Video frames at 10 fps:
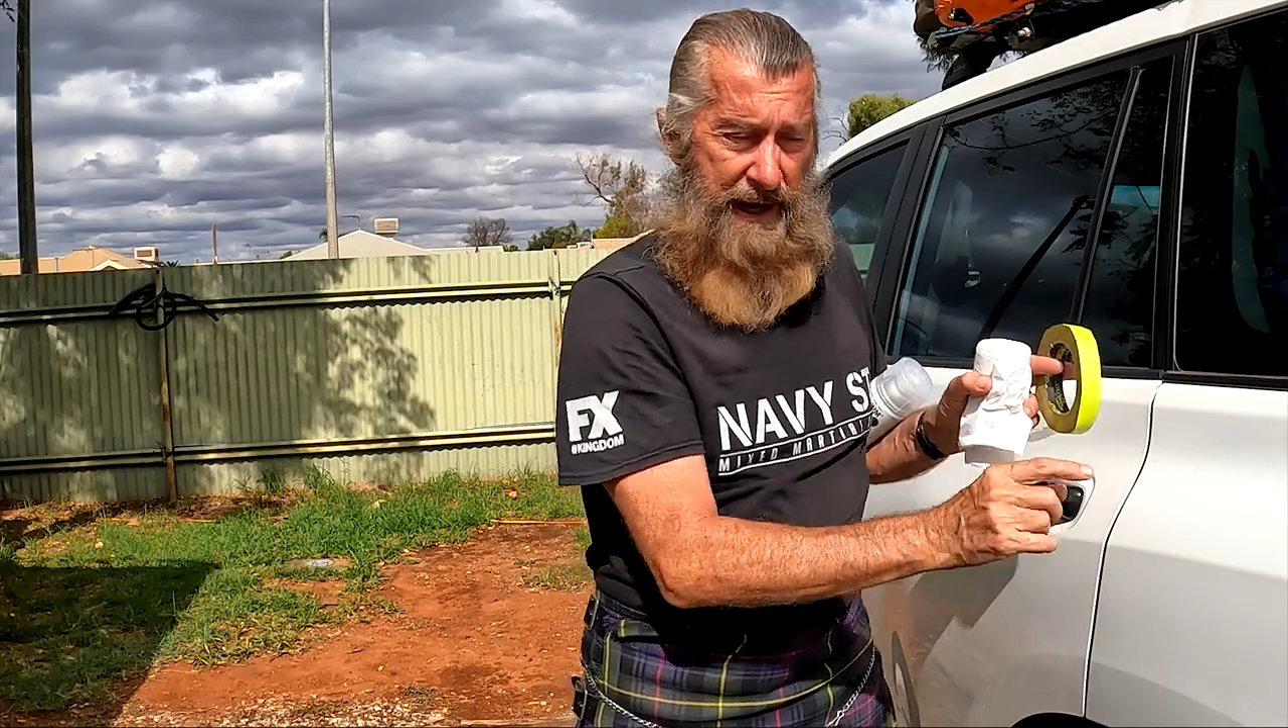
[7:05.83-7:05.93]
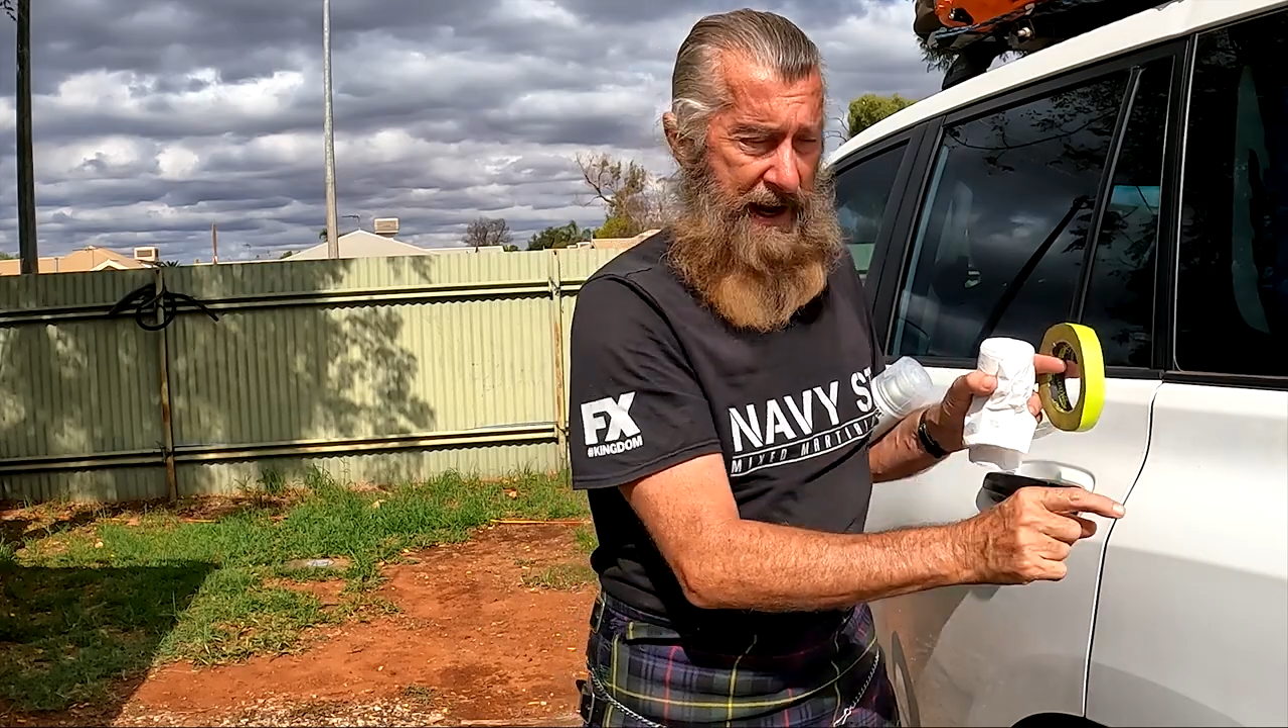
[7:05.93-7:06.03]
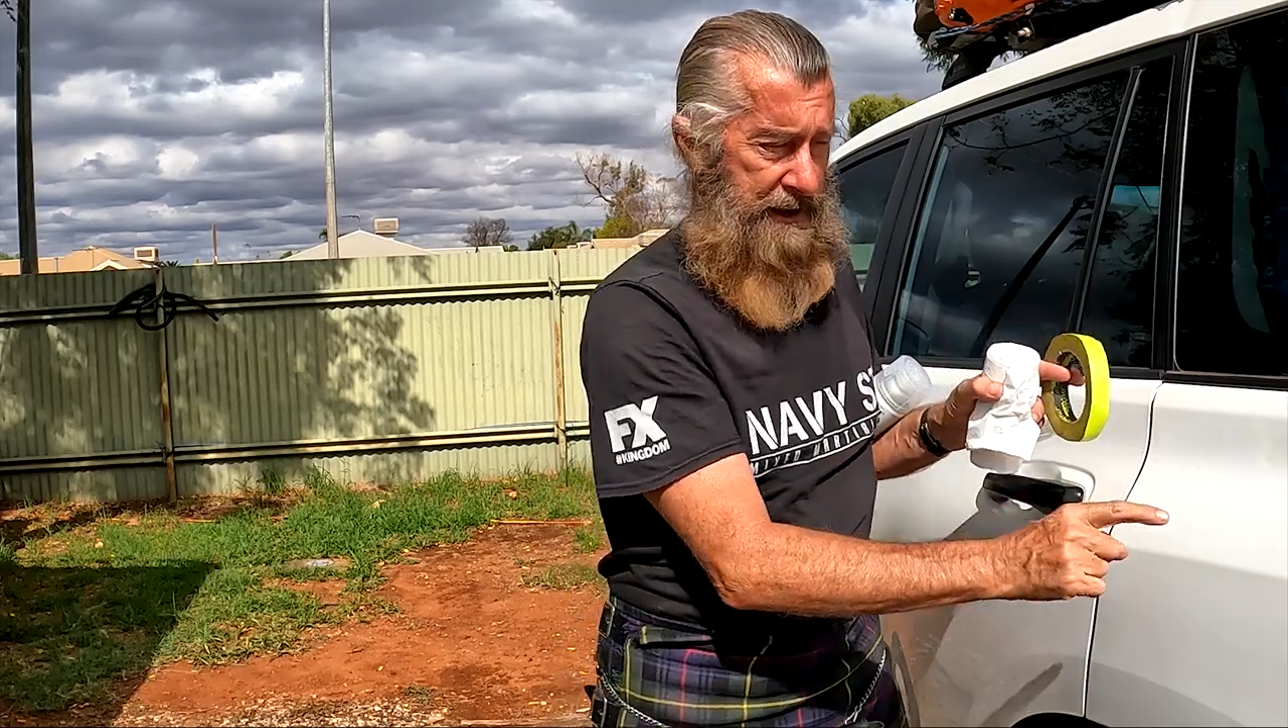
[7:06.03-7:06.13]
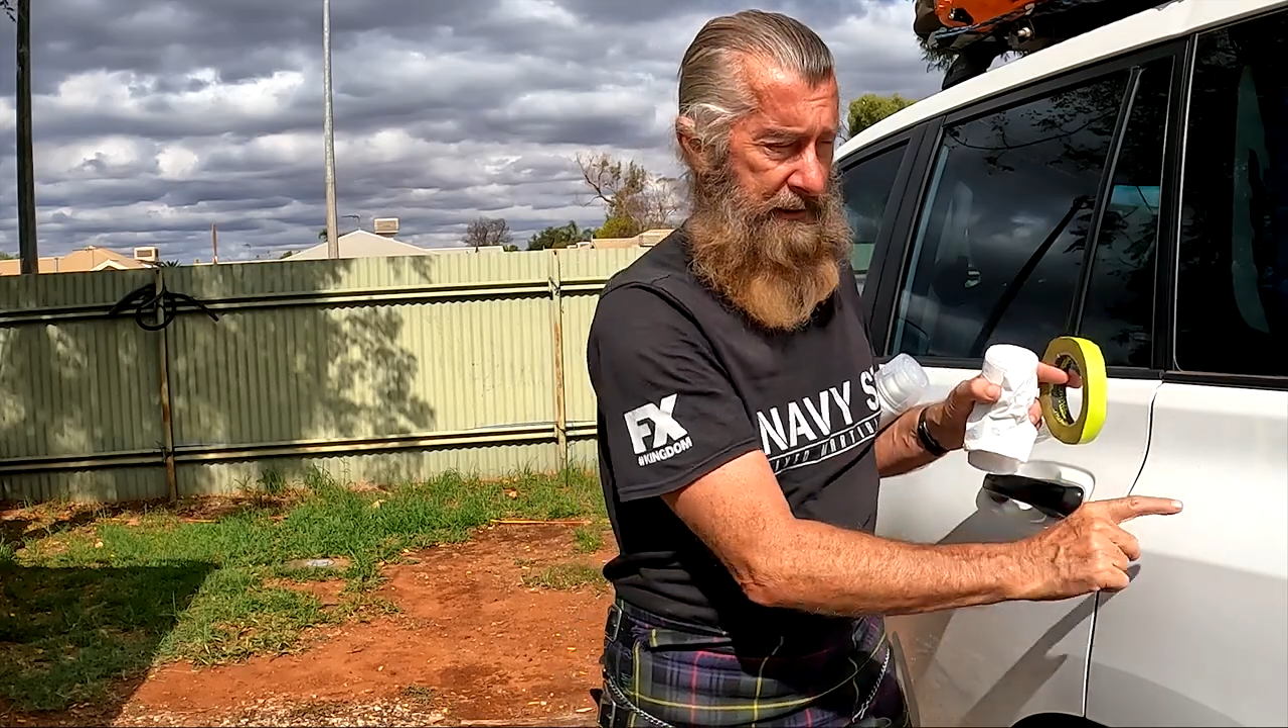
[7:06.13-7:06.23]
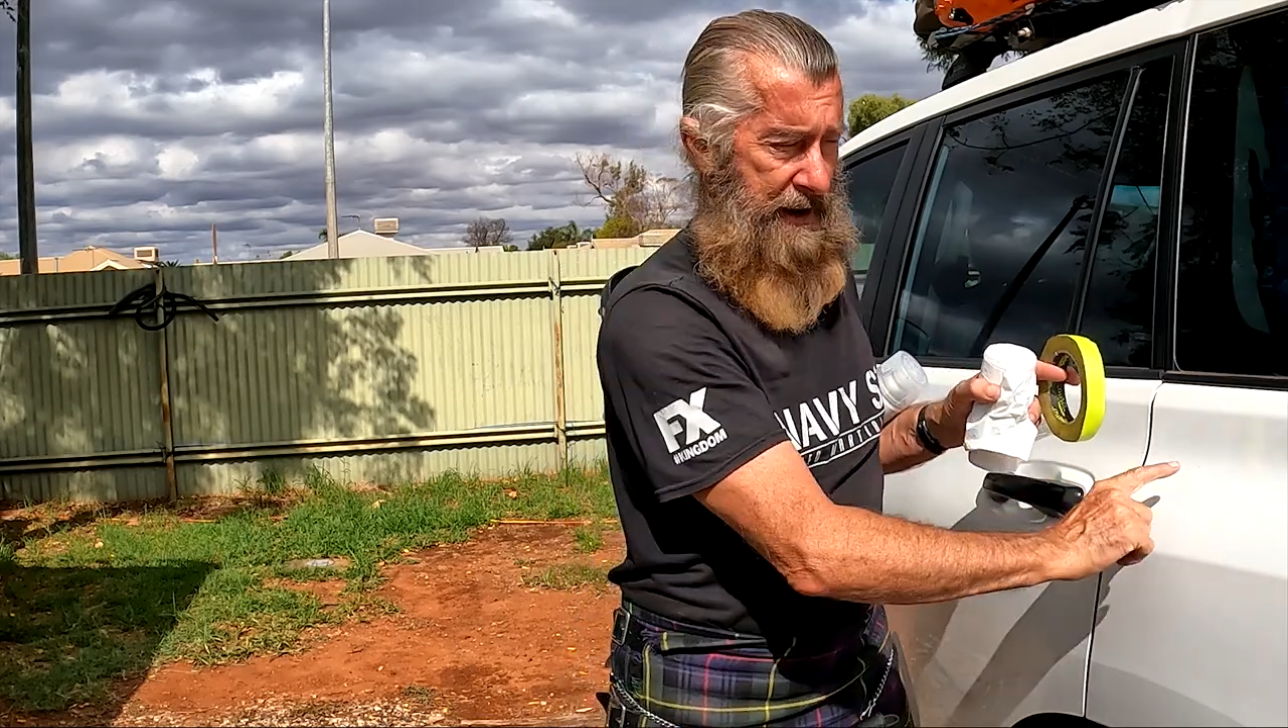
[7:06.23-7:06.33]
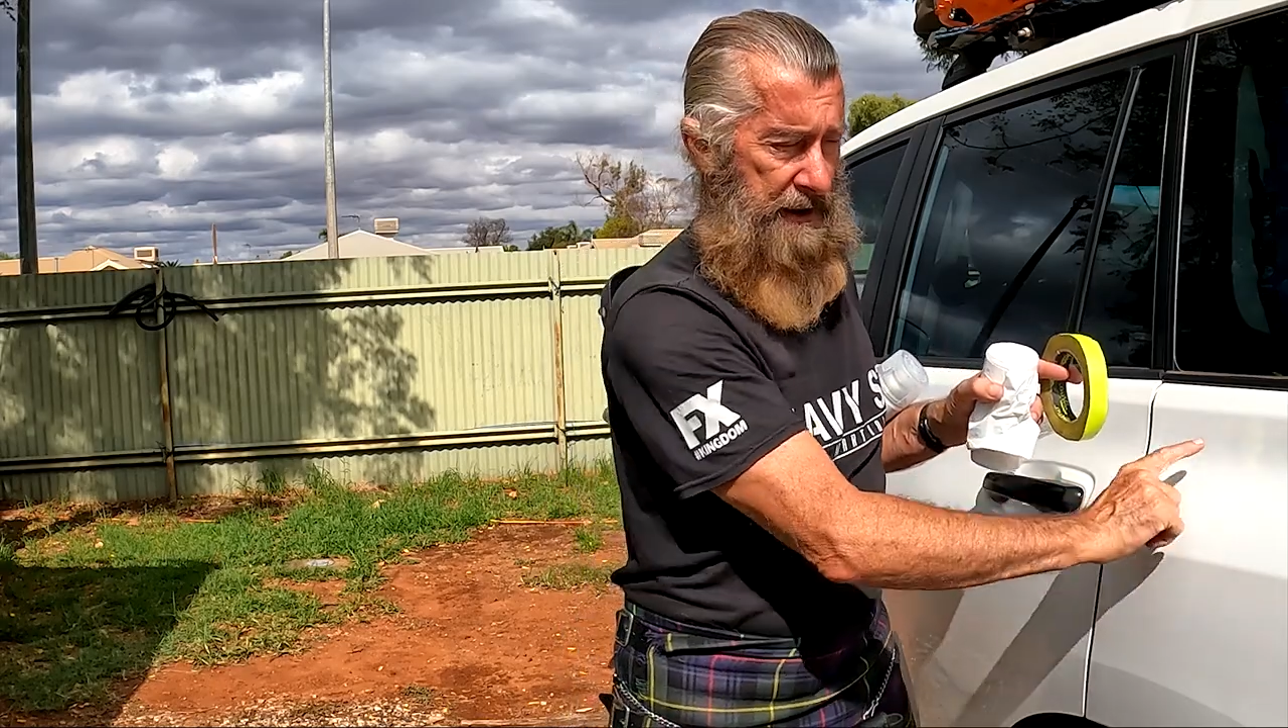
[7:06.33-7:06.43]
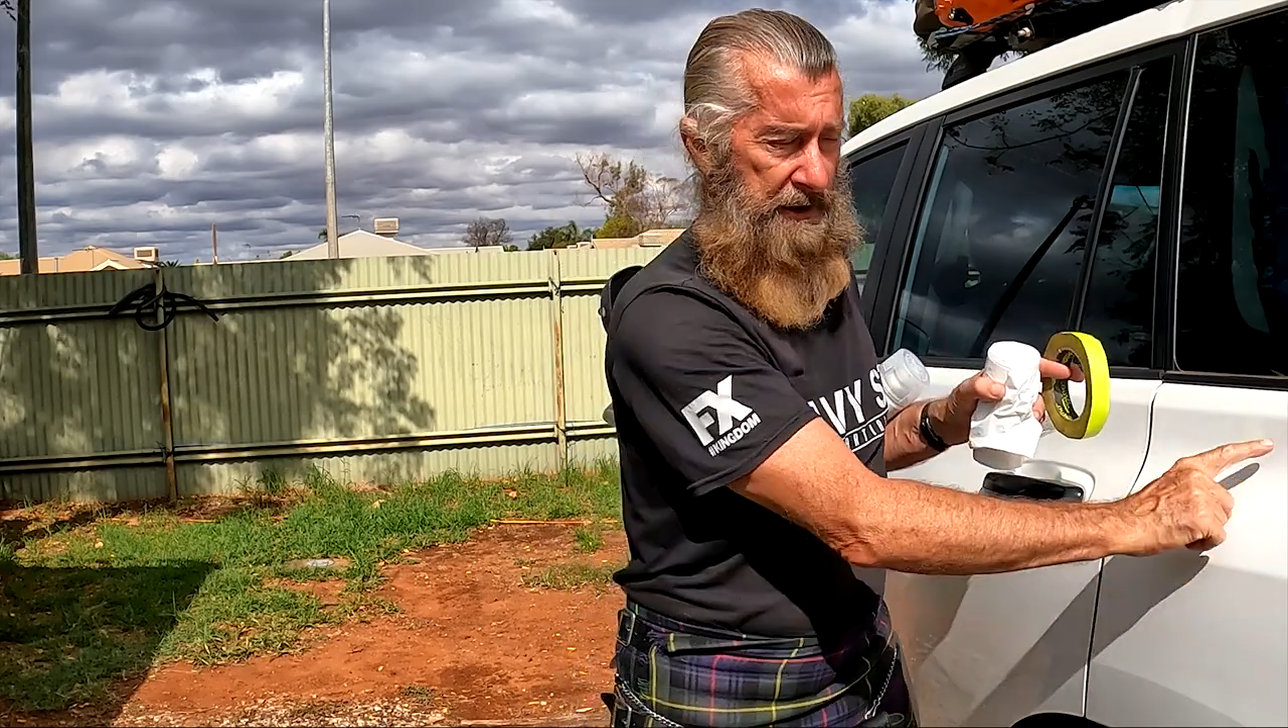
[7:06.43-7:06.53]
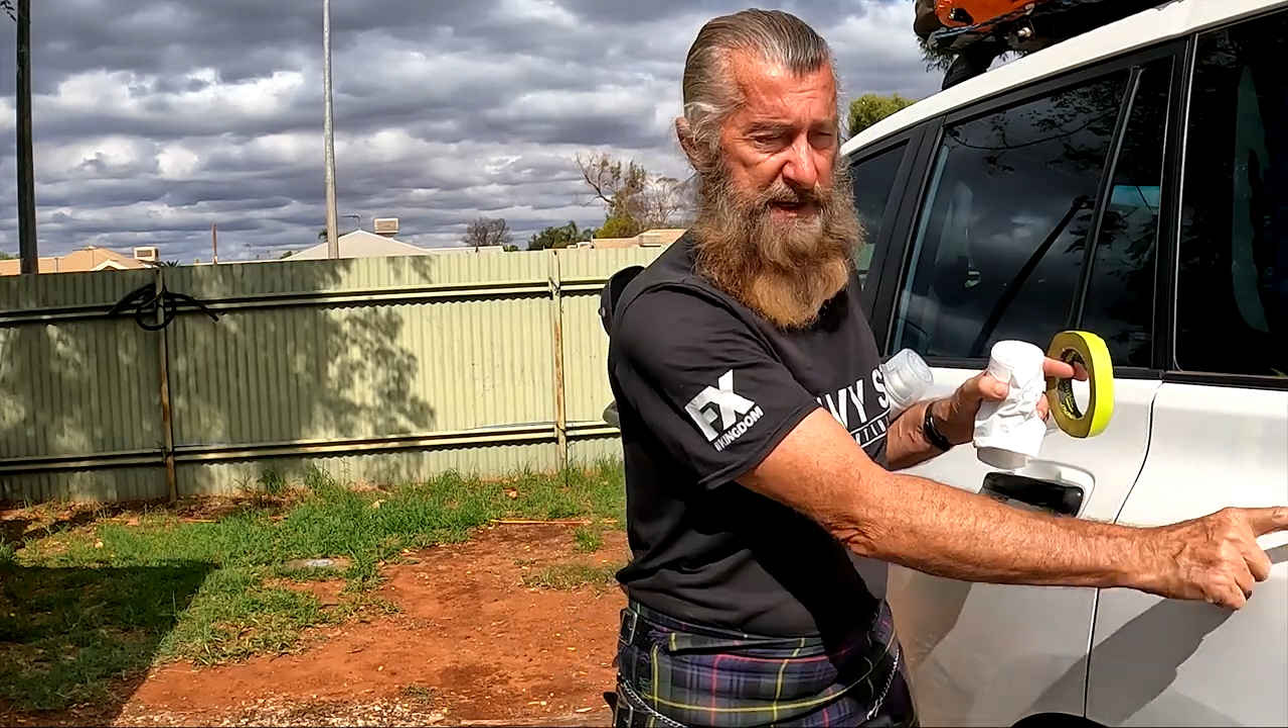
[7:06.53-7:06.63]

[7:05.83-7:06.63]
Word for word: and you've only